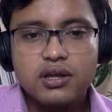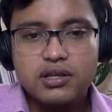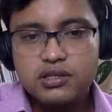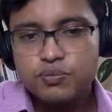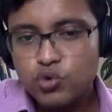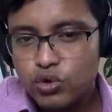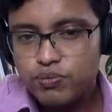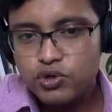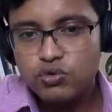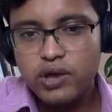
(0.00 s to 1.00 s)
is
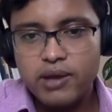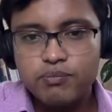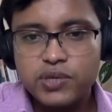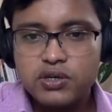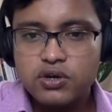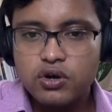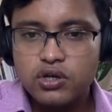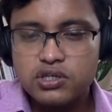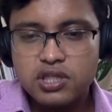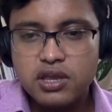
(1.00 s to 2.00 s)
proved to have been
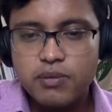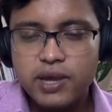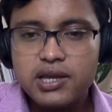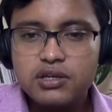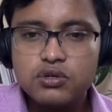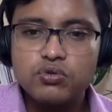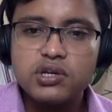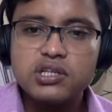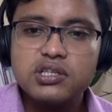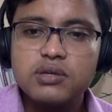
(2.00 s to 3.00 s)
caused thereby, to
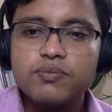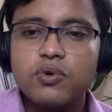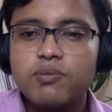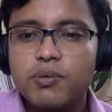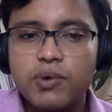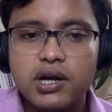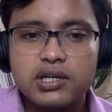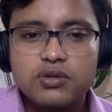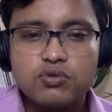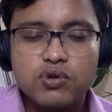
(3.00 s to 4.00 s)
receive from the
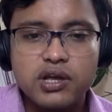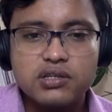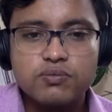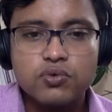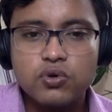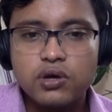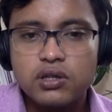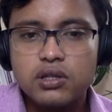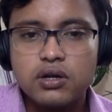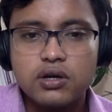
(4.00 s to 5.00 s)
party who has
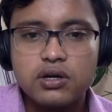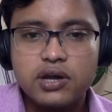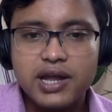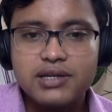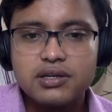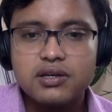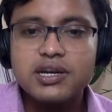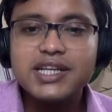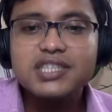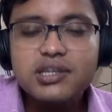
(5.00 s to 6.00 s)
broken the contract
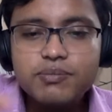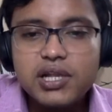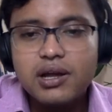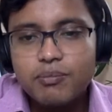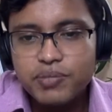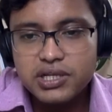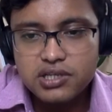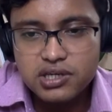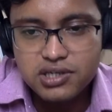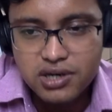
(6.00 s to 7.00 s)
reasonable
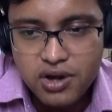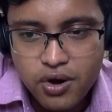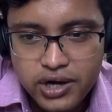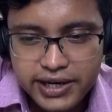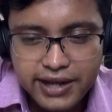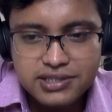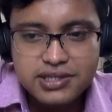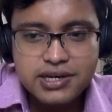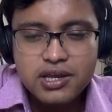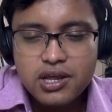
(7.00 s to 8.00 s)
compensation not
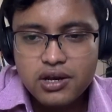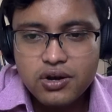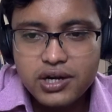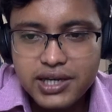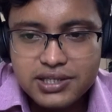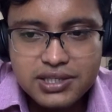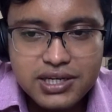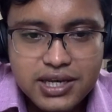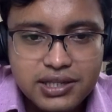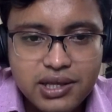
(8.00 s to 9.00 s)

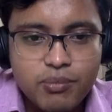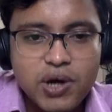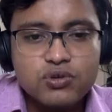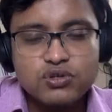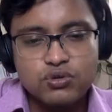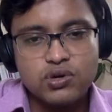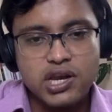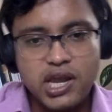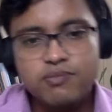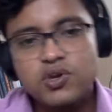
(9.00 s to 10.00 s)
exceeding the amount so
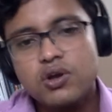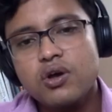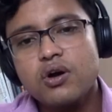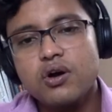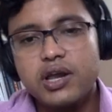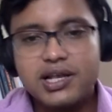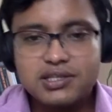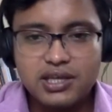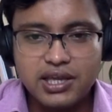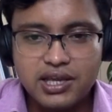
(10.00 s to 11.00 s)
named, or as
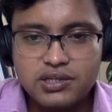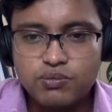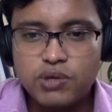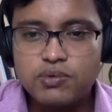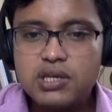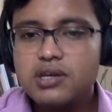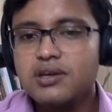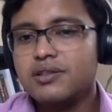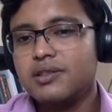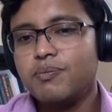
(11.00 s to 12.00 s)
the case may be,
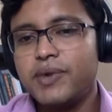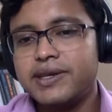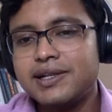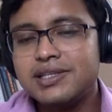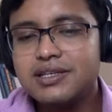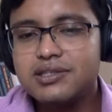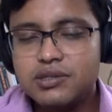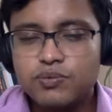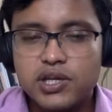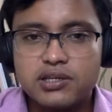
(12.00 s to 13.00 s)
the penalty is
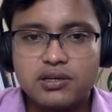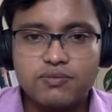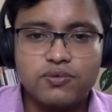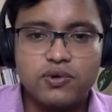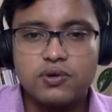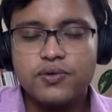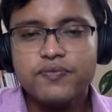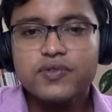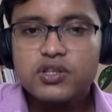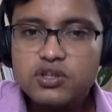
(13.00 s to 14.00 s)
stipulated for.
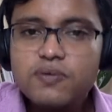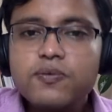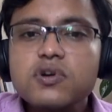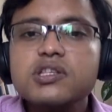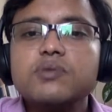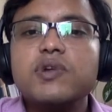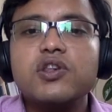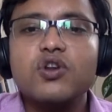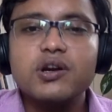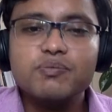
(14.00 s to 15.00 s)
So of course it will
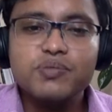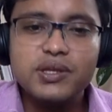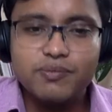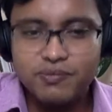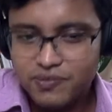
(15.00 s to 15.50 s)
not be